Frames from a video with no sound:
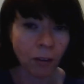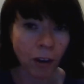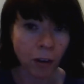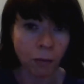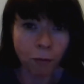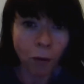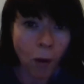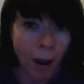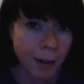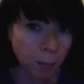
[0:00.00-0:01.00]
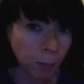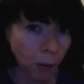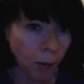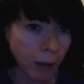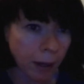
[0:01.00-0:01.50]
So for
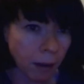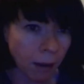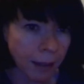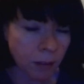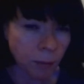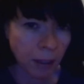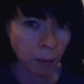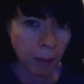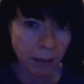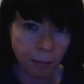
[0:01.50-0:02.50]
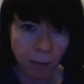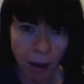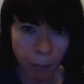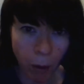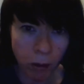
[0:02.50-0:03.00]
exploring light, we're going to make some
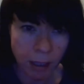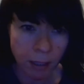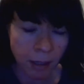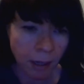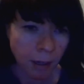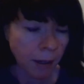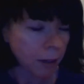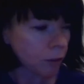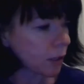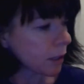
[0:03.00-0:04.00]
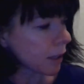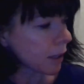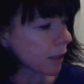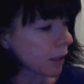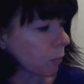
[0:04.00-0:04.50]
light boxes. And you can see
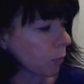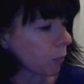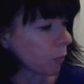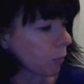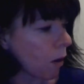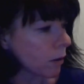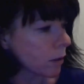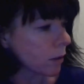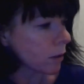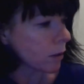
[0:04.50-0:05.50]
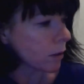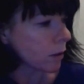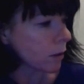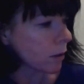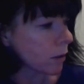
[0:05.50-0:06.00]
that we've got a
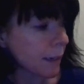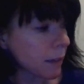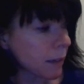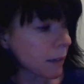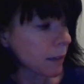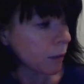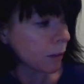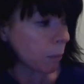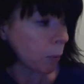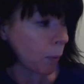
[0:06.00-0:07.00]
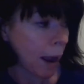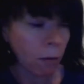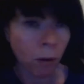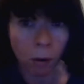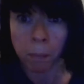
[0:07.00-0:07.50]
blanket, Tupperware
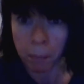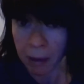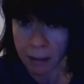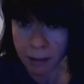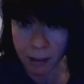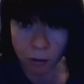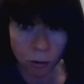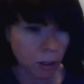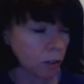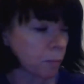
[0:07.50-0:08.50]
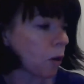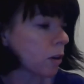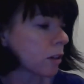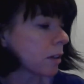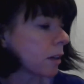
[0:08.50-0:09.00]
or plastic storage
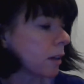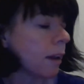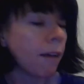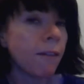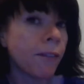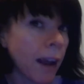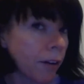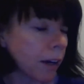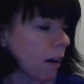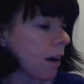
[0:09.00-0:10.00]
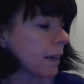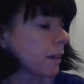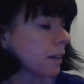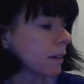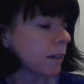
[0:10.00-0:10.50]
box, fairy
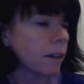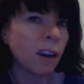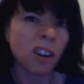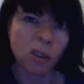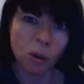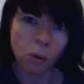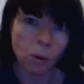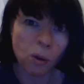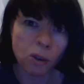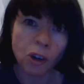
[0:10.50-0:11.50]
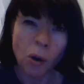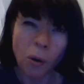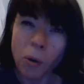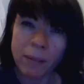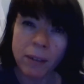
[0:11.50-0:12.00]
lights, a torch,
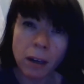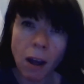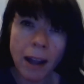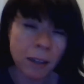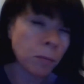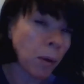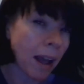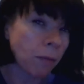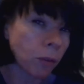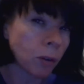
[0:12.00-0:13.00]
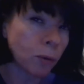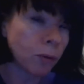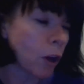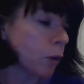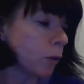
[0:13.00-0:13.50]
or even a light that you might have on your
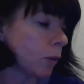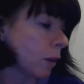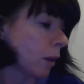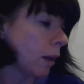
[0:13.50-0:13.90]
phone,